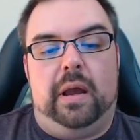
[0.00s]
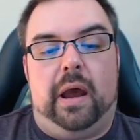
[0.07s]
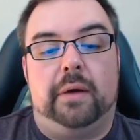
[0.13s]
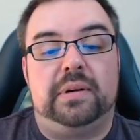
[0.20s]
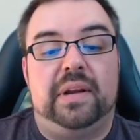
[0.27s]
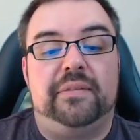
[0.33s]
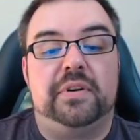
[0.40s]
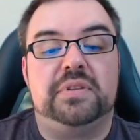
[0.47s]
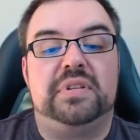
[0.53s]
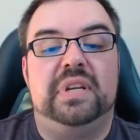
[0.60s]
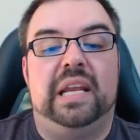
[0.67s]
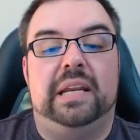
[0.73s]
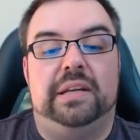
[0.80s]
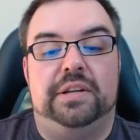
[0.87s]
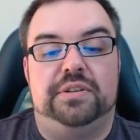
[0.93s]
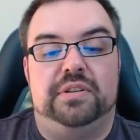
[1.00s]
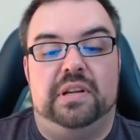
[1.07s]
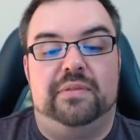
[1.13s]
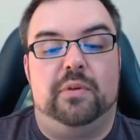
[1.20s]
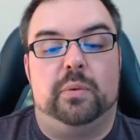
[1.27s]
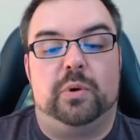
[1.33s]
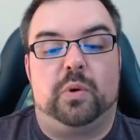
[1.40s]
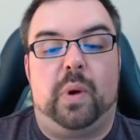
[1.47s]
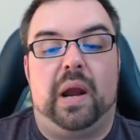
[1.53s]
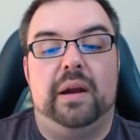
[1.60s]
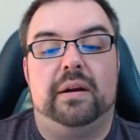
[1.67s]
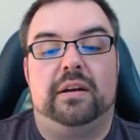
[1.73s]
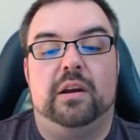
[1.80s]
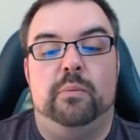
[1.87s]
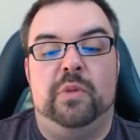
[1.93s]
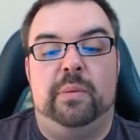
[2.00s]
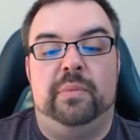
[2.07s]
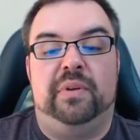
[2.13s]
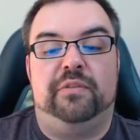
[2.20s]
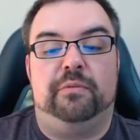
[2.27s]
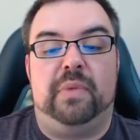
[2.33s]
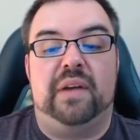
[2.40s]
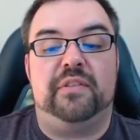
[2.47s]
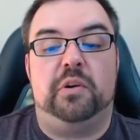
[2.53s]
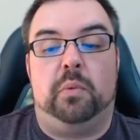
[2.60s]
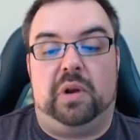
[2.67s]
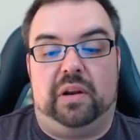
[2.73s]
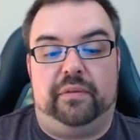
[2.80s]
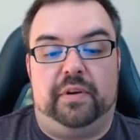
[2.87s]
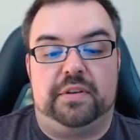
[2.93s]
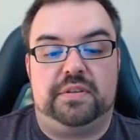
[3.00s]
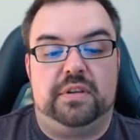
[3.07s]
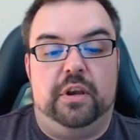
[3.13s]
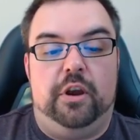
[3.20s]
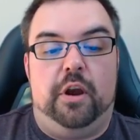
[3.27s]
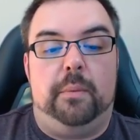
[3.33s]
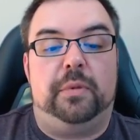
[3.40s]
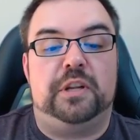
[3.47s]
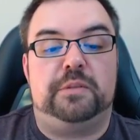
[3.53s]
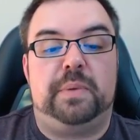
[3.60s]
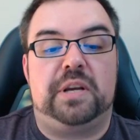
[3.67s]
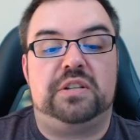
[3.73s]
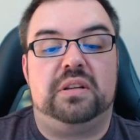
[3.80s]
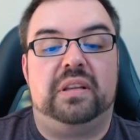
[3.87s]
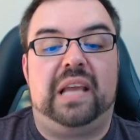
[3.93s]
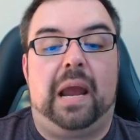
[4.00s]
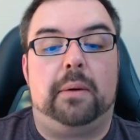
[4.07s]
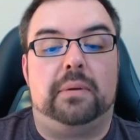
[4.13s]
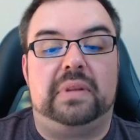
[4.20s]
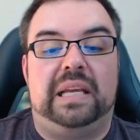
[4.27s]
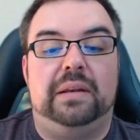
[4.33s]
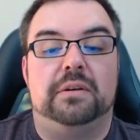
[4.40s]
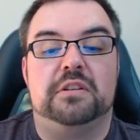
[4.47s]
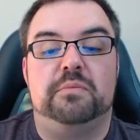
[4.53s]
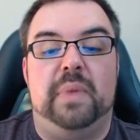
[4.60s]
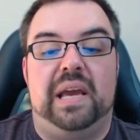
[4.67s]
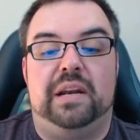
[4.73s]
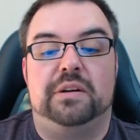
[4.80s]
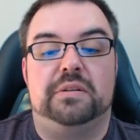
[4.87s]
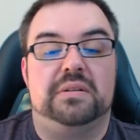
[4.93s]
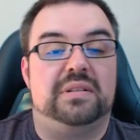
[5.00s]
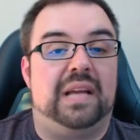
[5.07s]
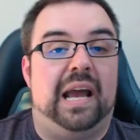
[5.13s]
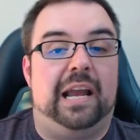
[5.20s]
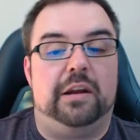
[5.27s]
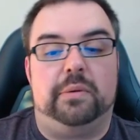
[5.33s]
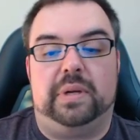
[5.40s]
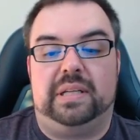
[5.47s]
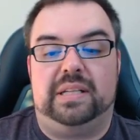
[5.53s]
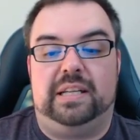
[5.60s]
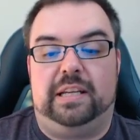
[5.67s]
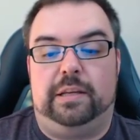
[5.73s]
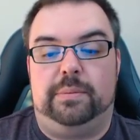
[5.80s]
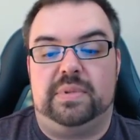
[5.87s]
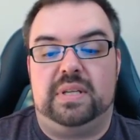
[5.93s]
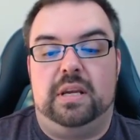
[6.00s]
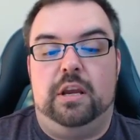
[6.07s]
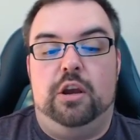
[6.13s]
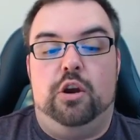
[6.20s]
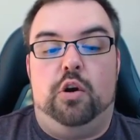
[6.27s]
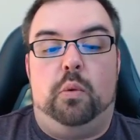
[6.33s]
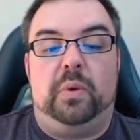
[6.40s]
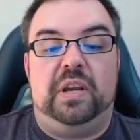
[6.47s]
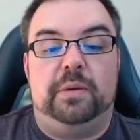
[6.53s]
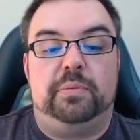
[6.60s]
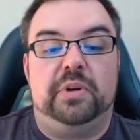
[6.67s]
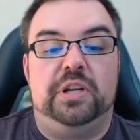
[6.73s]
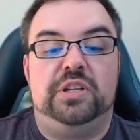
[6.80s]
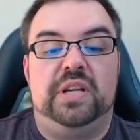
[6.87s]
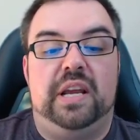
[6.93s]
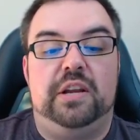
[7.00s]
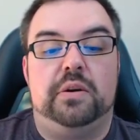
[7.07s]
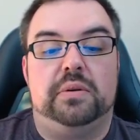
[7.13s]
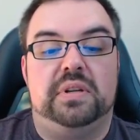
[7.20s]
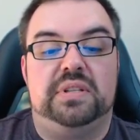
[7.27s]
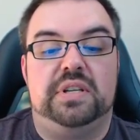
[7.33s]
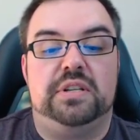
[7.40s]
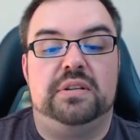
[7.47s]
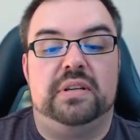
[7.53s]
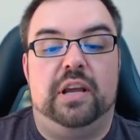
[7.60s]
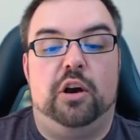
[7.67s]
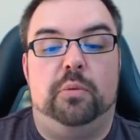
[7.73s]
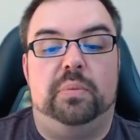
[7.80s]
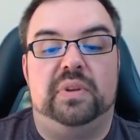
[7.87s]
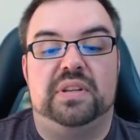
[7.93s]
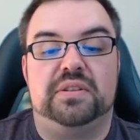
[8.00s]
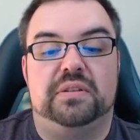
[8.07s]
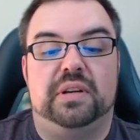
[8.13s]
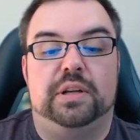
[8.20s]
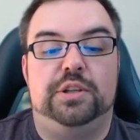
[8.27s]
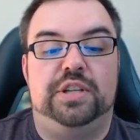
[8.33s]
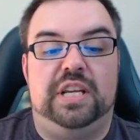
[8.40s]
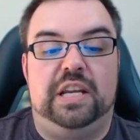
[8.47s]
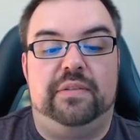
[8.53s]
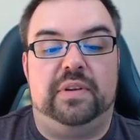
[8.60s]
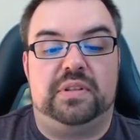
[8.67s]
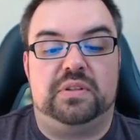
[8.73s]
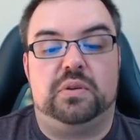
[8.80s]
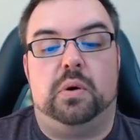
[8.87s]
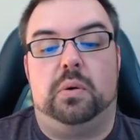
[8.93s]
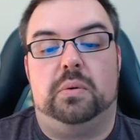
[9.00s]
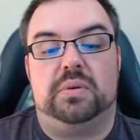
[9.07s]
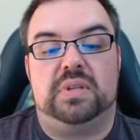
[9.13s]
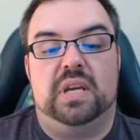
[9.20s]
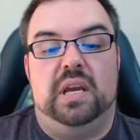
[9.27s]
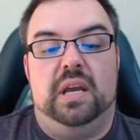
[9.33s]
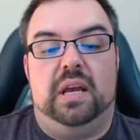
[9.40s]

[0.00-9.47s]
our diversity initiative will require a commitment from every one of us, but especially our leaders, managers, and hiring teams. We appreciate your decision to help Blizzard achieve its goals.